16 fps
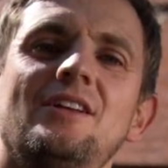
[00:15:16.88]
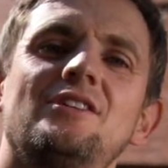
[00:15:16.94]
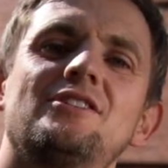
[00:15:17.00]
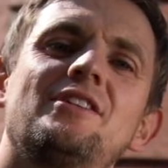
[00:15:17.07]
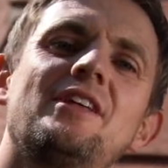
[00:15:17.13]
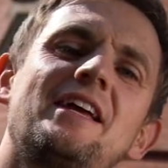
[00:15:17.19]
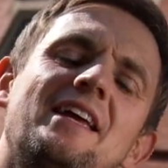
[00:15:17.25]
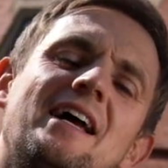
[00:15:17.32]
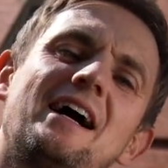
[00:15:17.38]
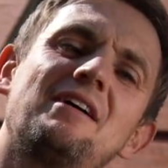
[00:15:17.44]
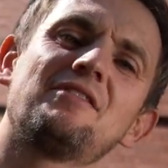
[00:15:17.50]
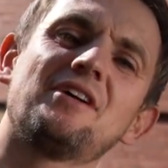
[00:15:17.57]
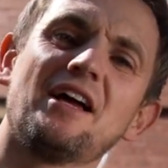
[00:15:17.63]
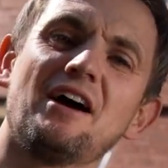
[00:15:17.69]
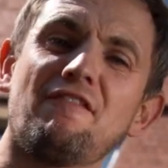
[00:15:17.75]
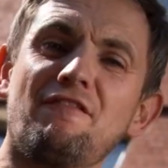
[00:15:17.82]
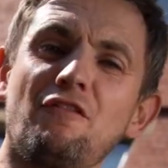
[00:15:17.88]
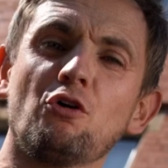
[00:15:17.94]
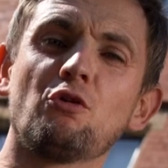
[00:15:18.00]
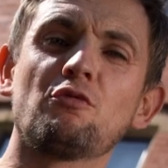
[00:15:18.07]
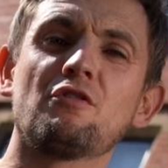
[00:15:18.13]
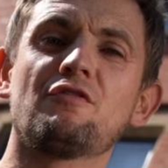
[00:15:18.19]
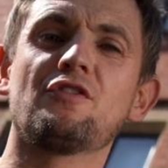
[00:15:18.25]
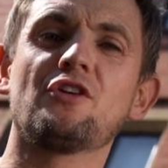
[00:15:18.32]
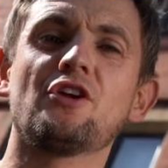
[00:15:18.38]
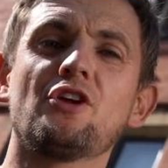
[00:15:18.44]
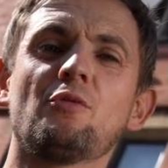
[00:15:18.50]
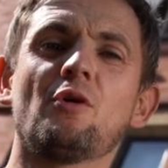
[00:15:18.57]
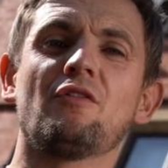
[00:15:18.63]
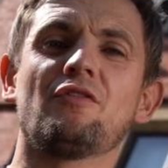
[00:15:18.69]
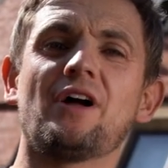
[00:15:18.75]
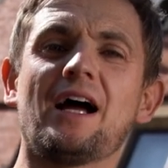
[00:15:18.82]
So there you have it, a full
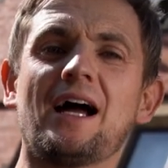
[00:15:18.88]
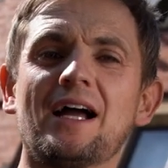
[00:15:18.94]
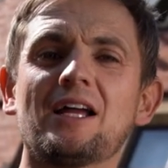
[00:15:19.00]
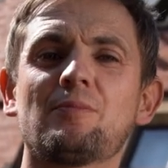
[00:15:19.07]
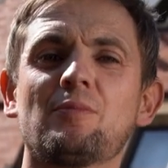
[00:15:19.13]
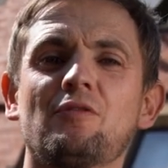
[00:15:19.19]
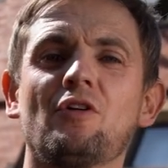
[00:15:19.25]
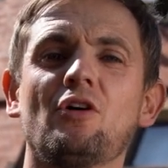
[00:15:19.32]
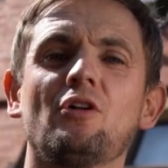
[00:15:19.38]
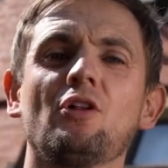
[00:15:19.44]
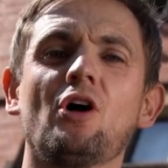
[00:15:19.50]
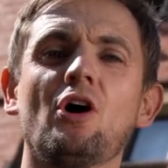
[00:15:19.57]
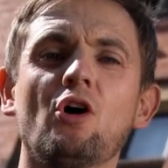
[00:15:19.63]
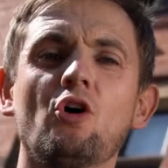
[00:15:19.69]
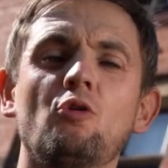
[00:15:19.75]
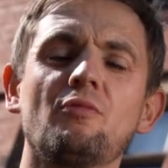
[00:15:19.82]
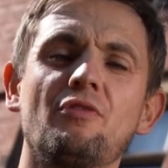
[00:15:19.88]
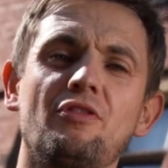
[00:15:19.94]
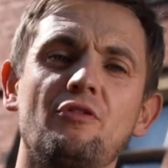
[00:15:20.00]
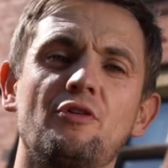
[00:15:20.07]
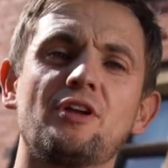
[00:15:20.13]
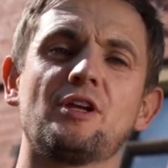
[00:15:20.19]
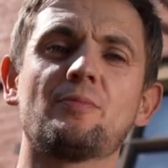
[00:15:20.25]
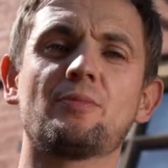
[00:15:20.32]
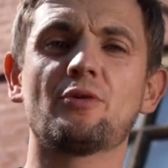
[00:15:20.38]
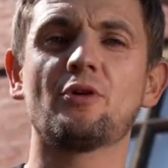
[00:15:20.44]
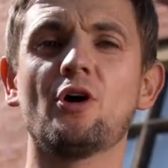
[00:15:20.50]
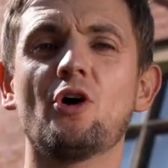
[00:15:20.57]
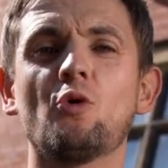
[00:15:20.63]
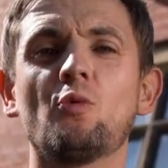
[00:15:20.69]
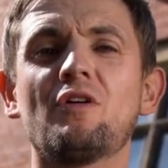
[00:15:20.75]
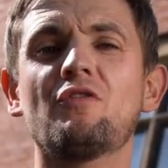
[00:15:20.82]
review of the Hypervolt Home 3
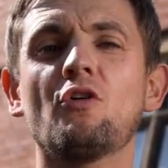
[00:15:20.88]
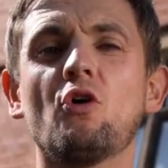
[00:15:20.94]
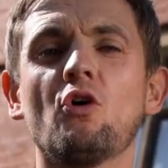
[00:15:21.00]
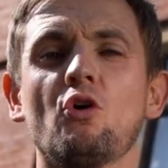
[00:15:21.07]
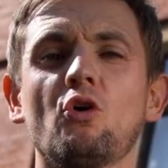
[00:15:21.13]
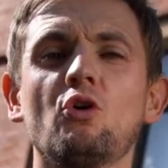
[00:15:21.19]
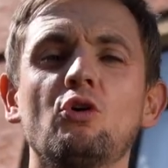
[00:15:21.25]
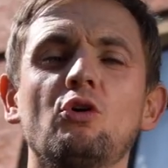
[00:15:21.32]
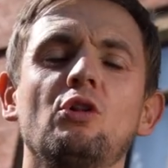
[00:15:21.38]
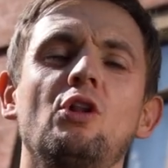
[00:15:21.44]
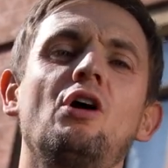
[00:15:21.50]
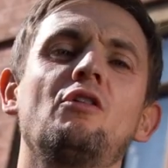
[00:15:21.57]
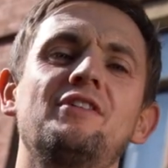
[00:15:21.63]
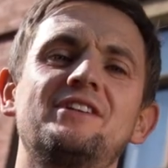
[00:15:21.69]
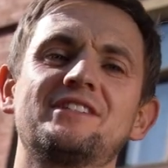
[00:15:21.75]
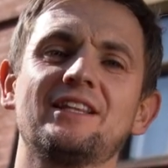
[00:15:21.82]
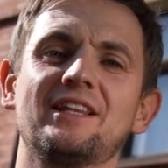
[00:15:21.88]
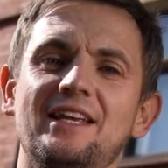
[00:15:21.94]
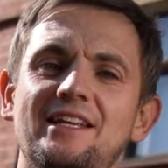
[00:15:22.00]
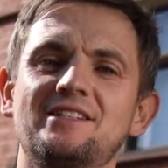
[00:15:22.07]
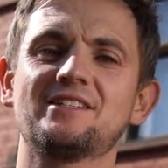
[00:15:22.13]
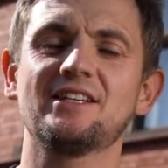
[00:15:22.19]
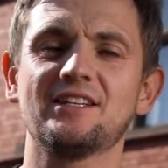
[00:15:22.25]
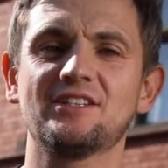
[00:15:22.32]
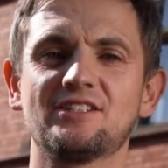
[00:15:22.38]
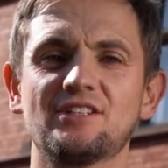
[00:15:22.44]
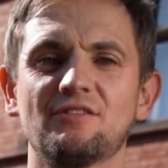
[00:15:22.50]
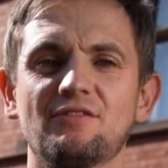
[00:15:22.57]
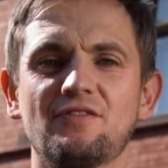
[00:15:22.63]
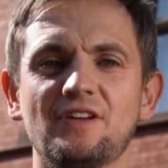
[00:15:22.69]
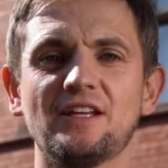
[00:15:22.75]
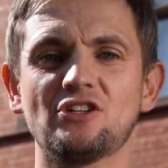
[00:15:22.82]
Pro with all of its latest
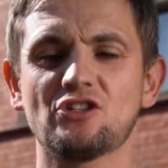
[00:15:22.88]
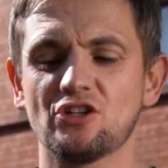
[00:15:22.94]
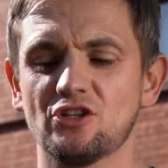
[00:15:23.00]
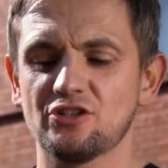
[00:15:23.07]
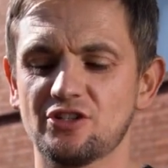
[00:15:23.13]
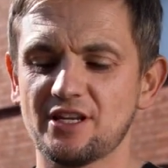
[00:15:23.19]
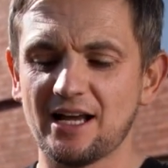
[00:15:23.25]
features.